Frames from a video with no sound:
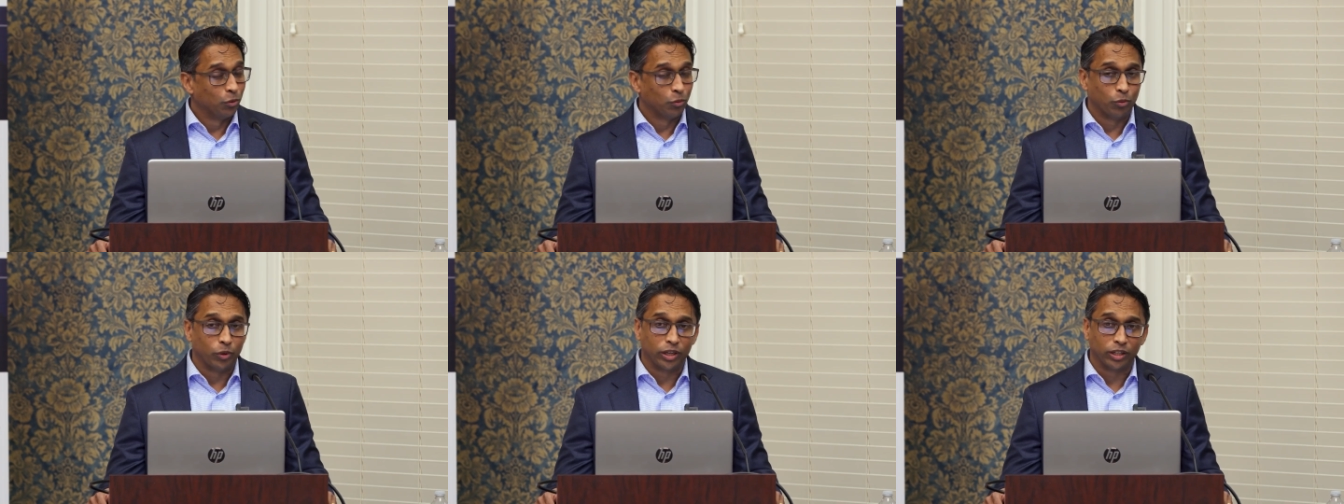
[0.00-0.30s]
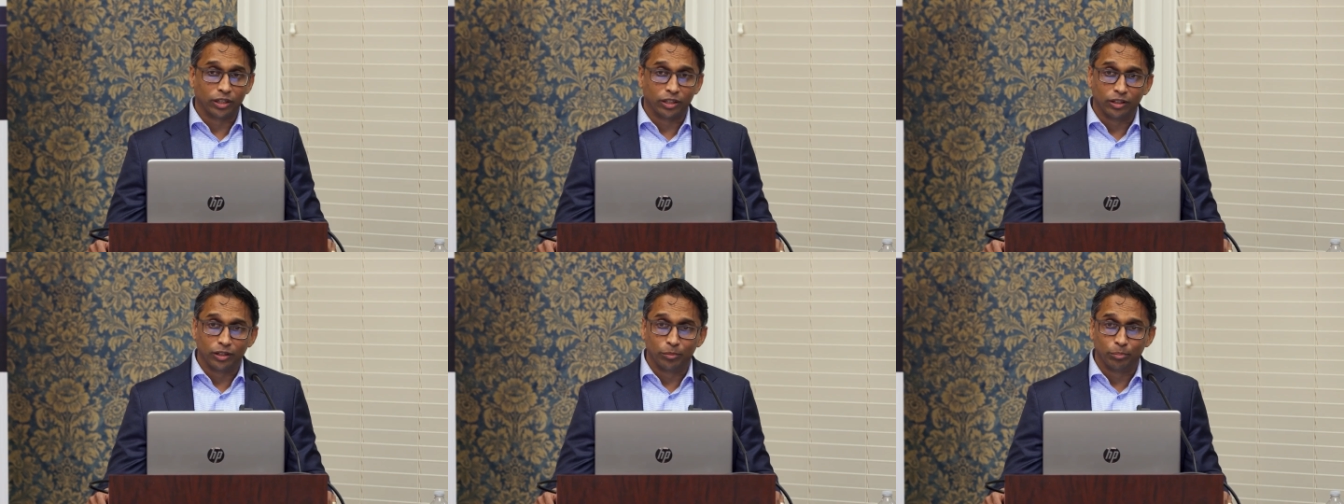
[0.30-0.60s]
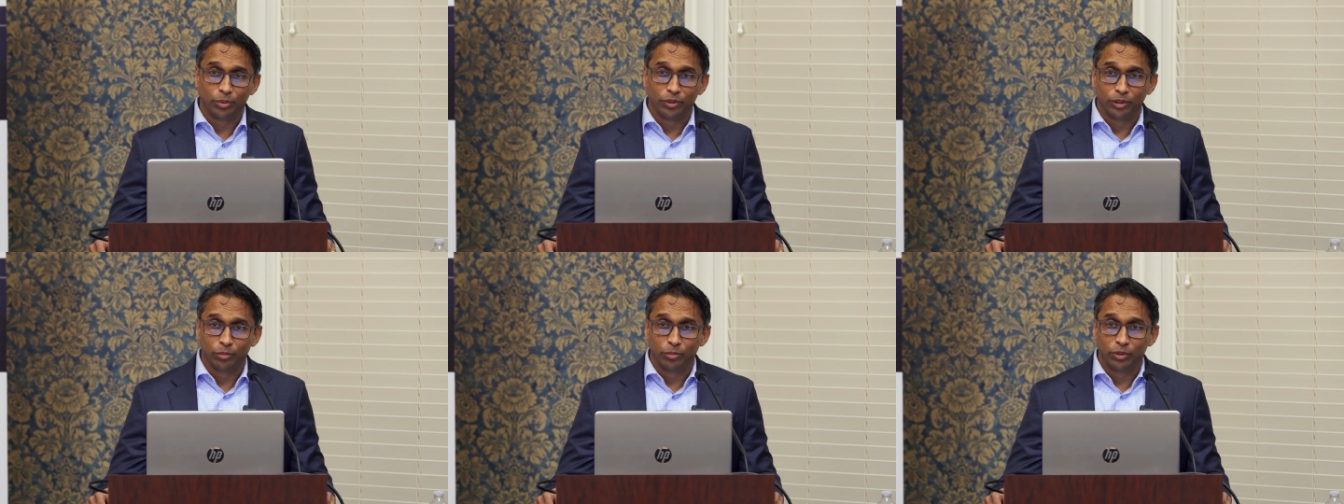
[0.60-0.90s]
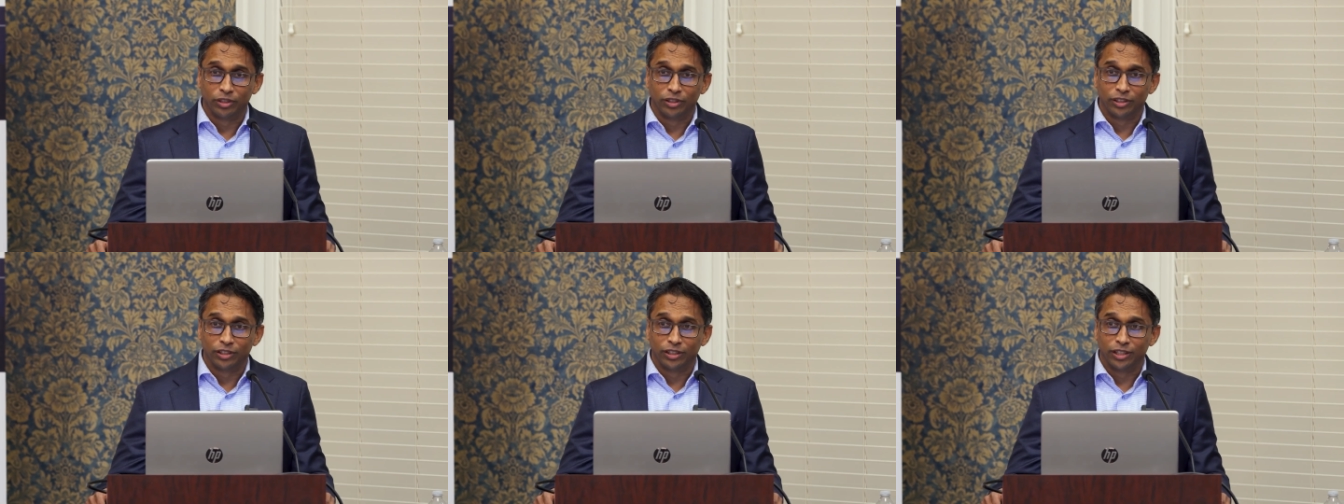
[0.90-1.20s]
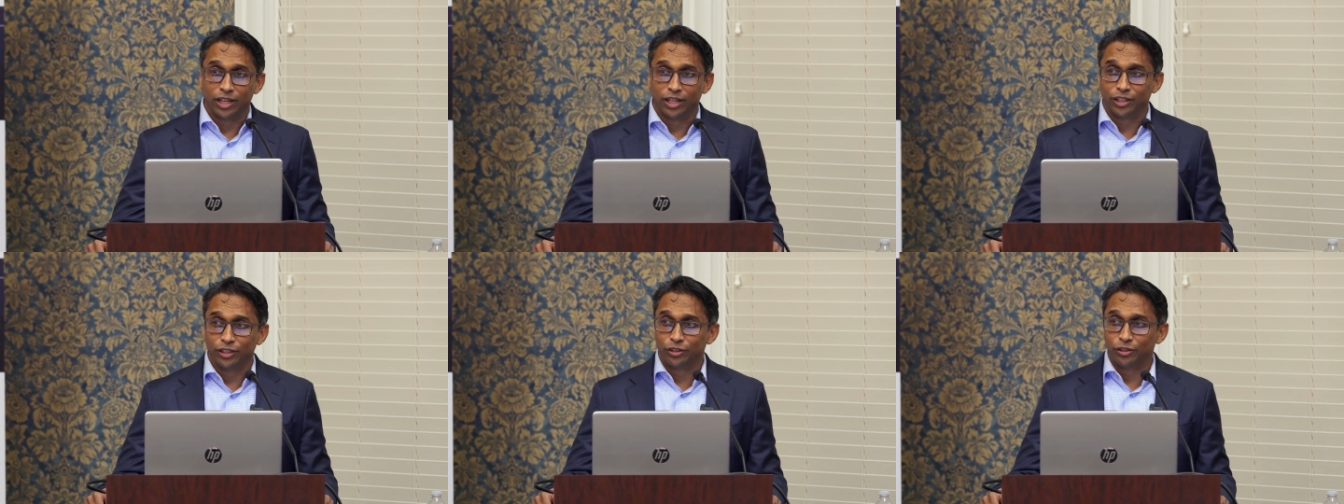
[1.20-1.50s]
waking up in the middle of the
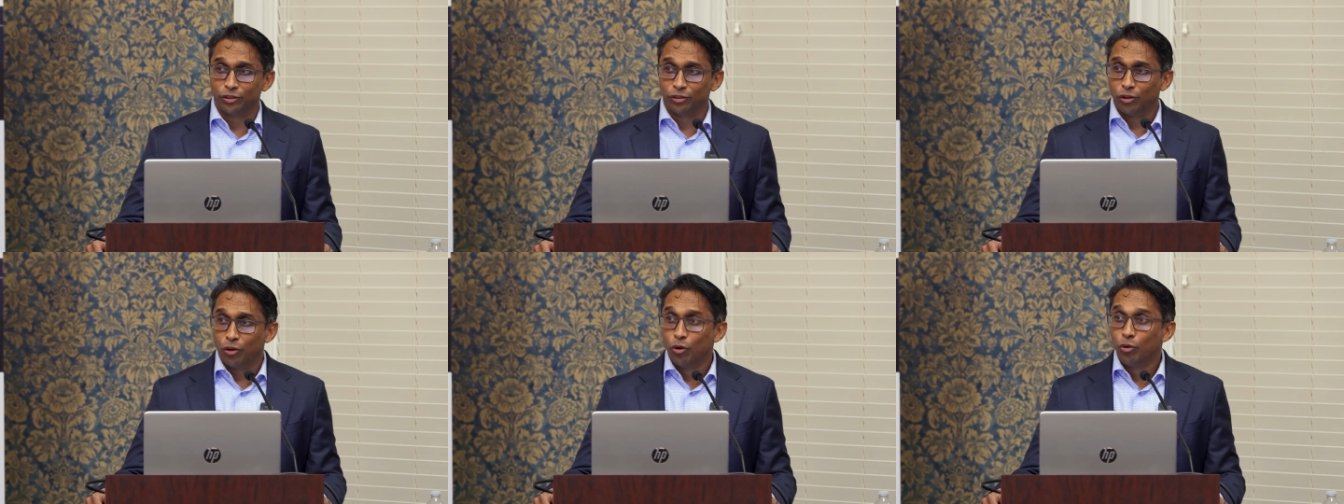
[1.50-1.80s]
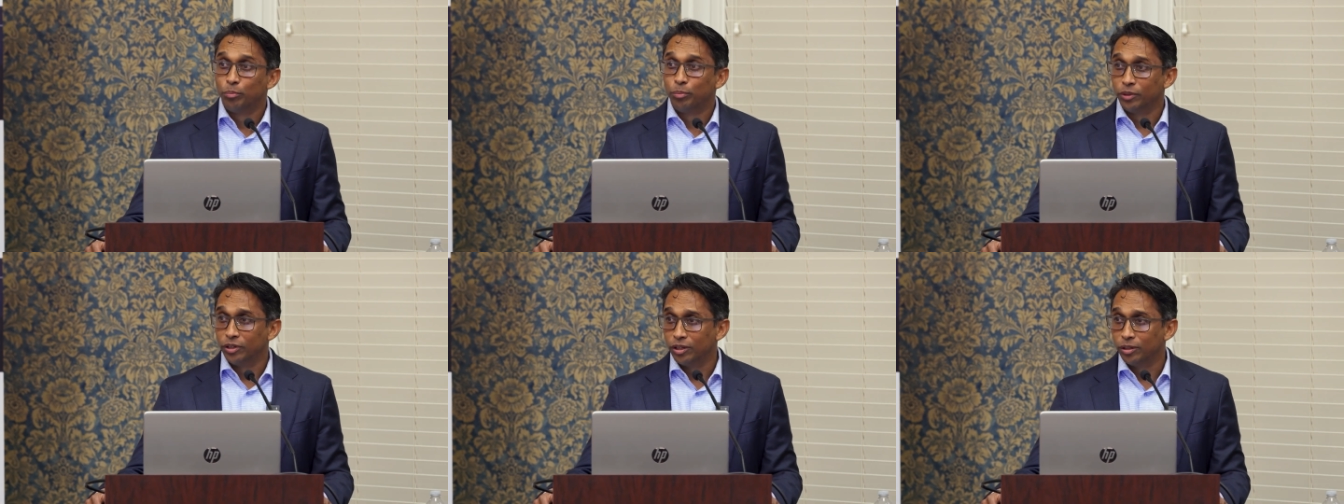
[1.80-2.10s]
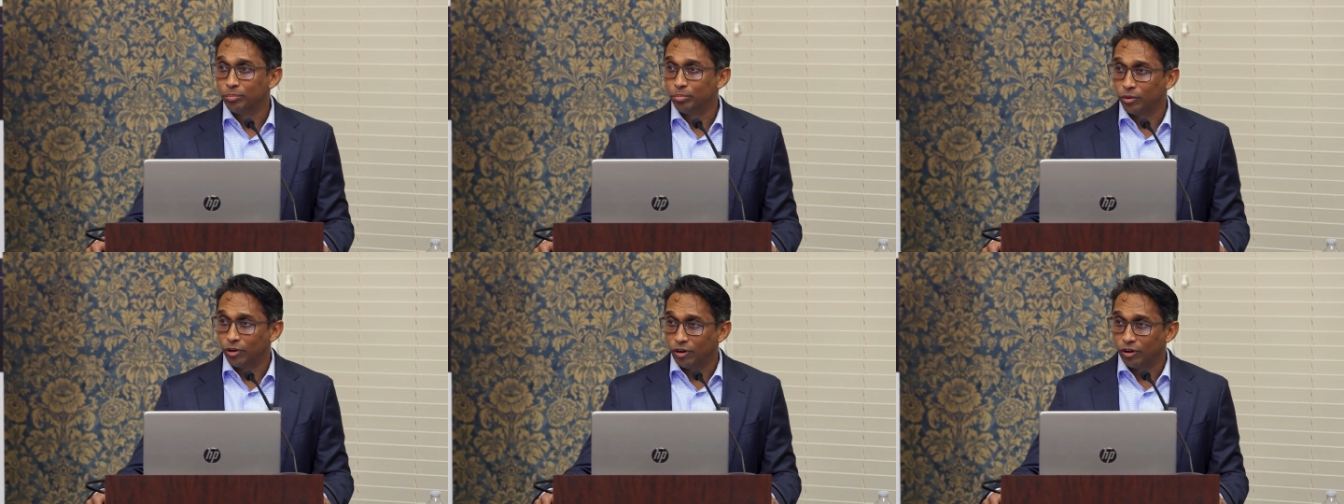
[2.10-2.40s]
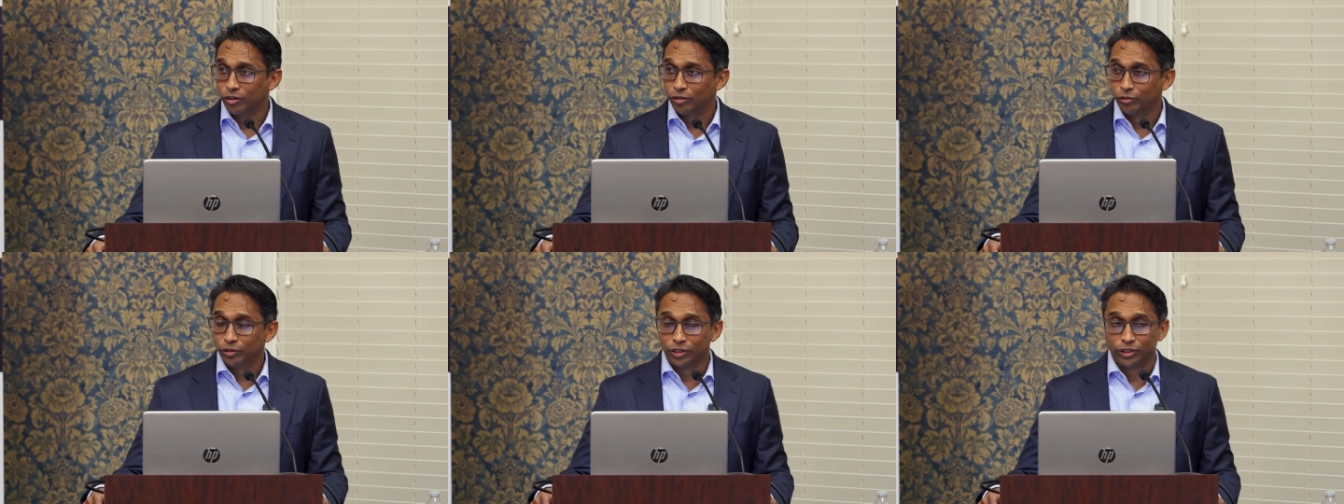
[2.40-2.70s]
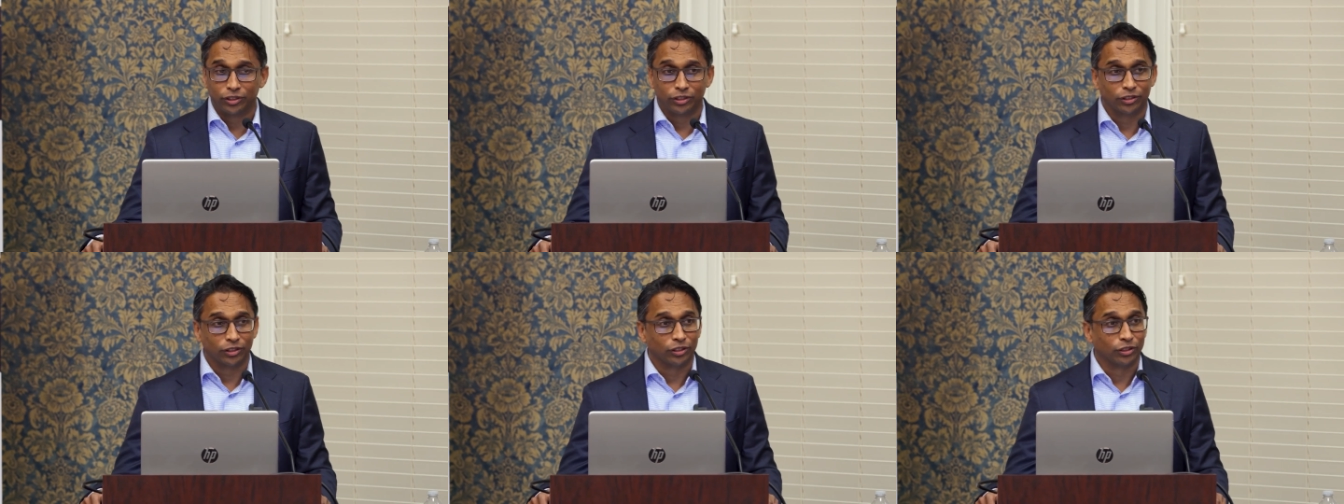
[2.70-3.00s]
night to open up
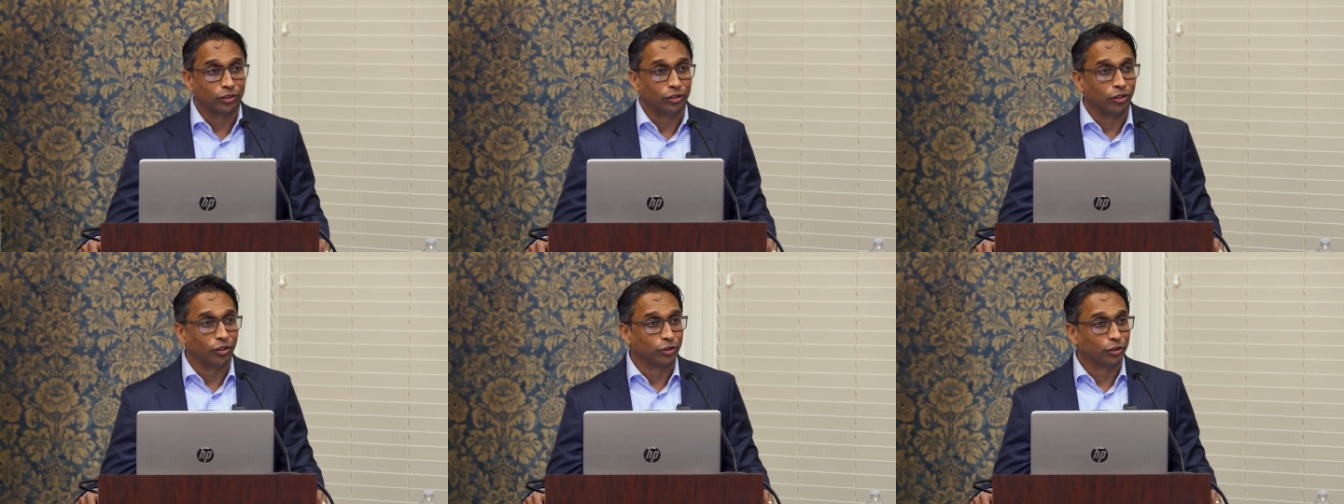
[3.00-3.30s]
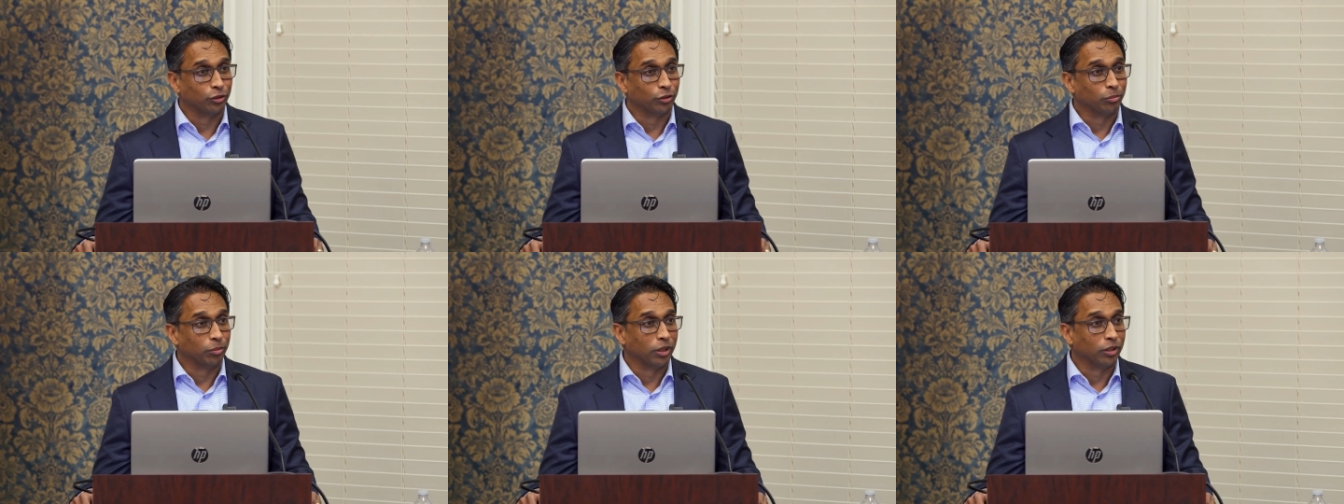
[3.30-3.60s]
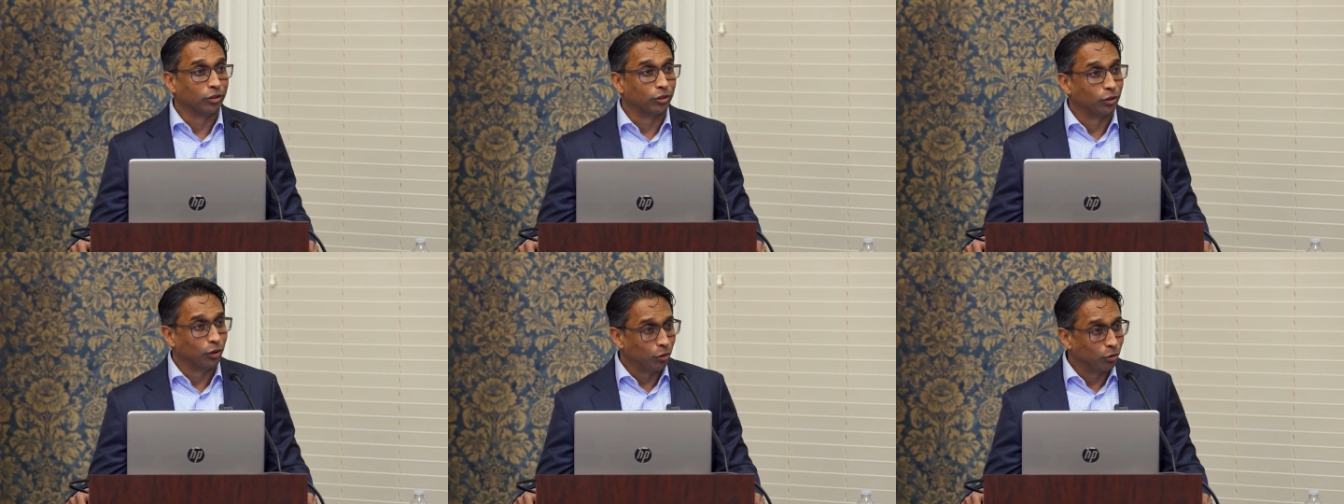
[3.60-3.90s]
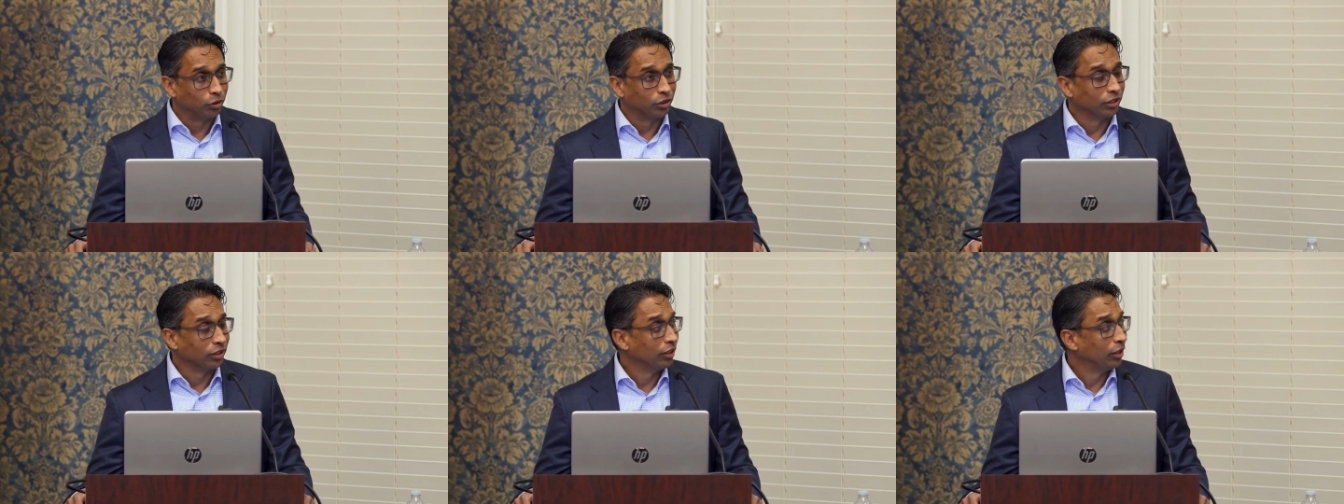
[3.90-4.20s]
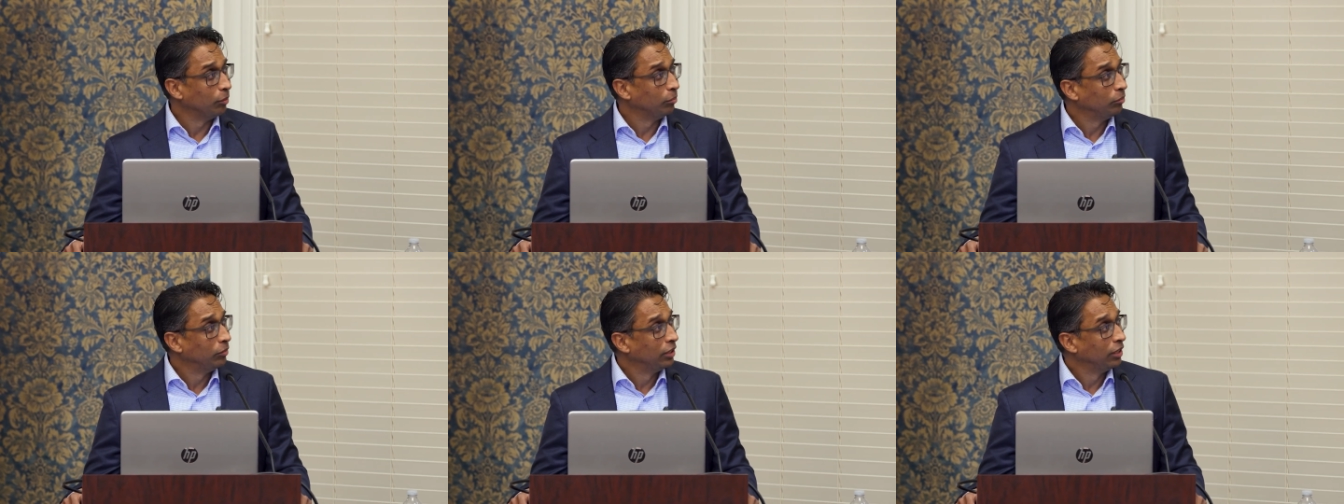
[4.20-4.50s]
arteries going to talk to you about closing
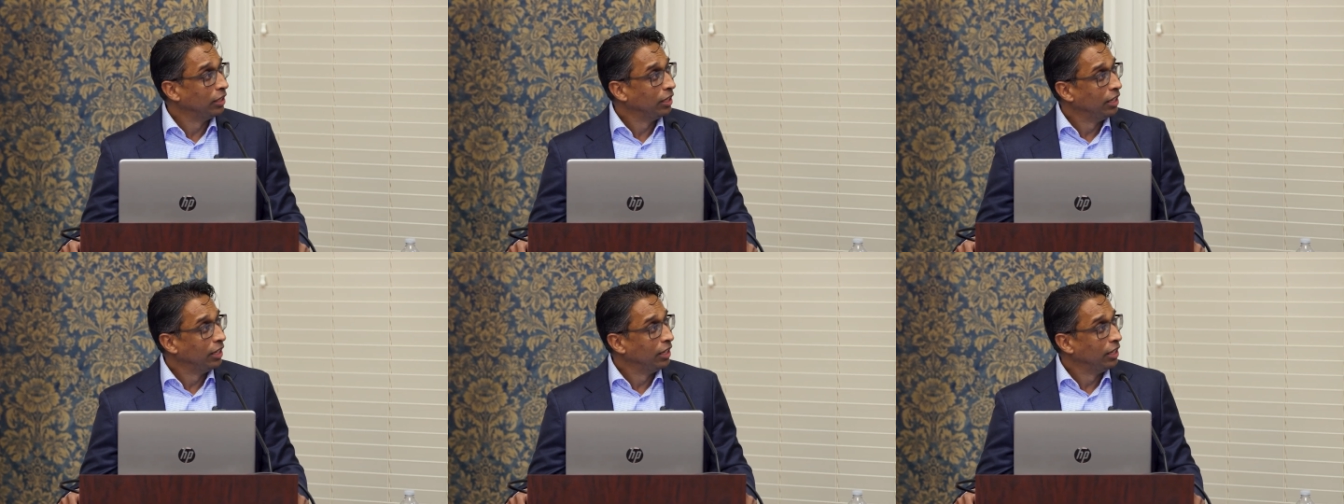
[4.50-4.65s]
them?